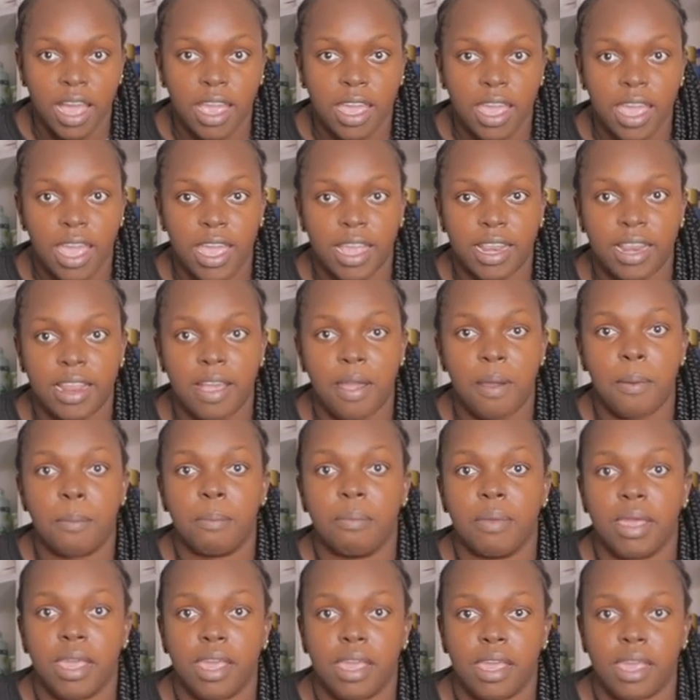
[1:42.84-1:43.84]
again?
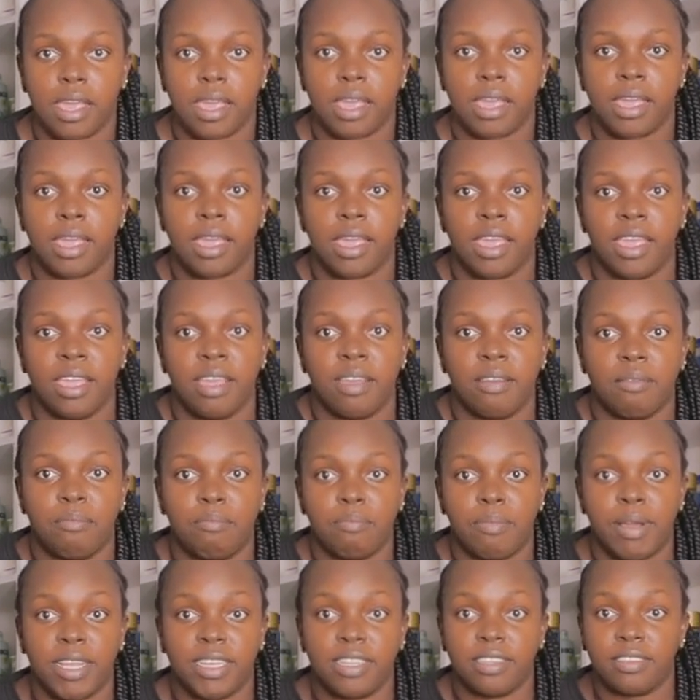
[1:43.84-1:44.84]
Me.
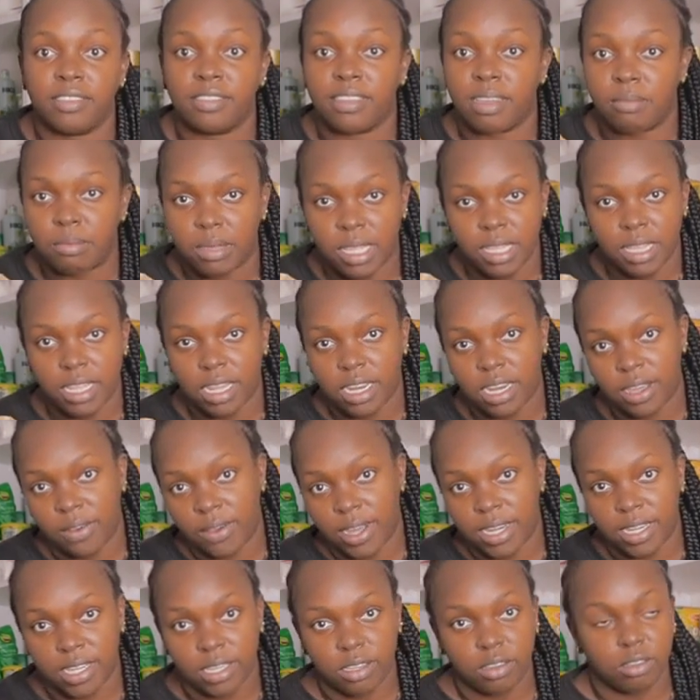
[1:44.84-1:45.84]
But it's something that I
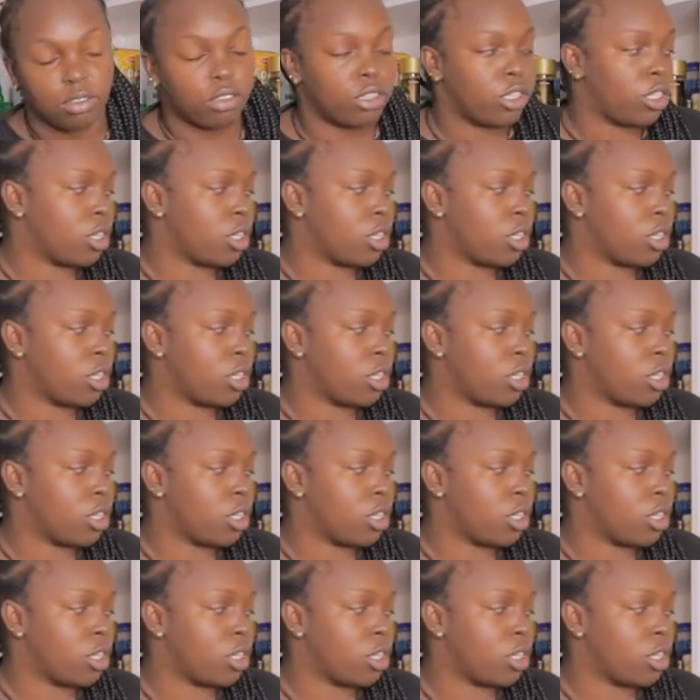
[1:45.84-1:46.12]
wanted to